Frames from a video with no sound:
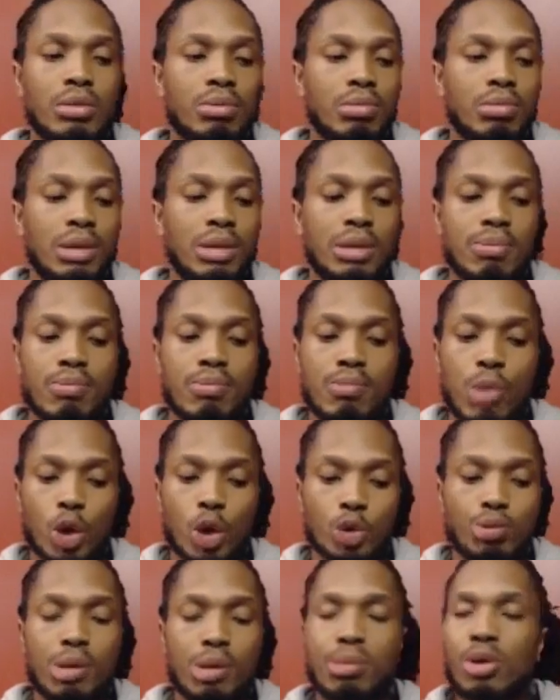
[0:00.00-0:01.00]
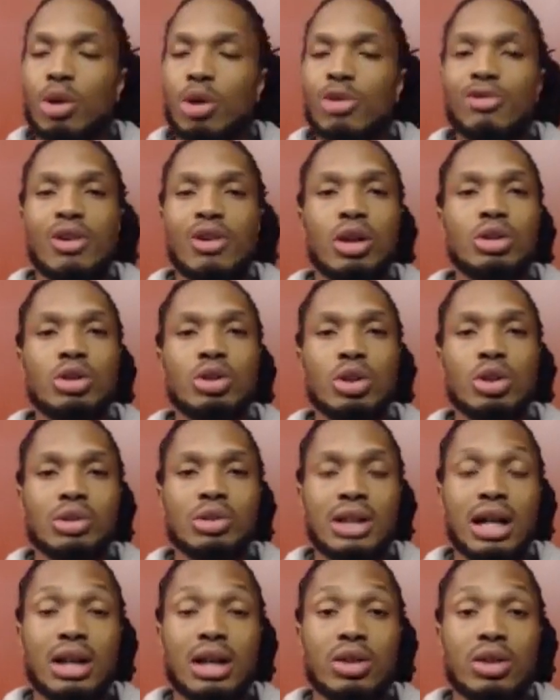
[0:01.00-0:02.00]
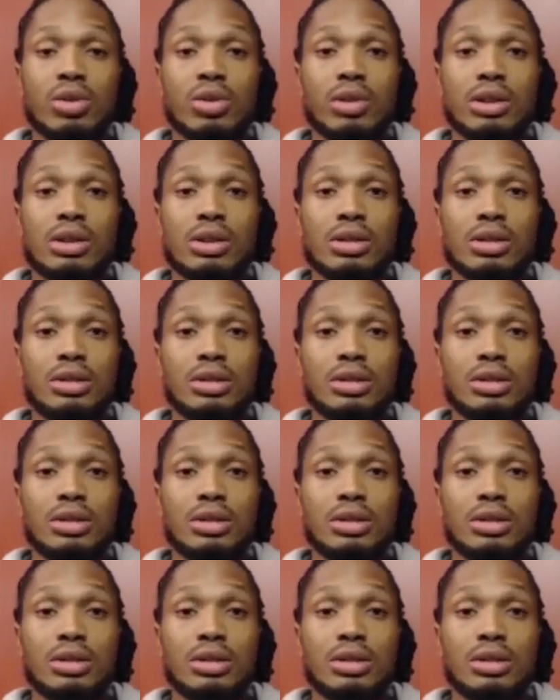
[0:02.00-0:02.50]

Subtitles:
But most people don't fall into those categories.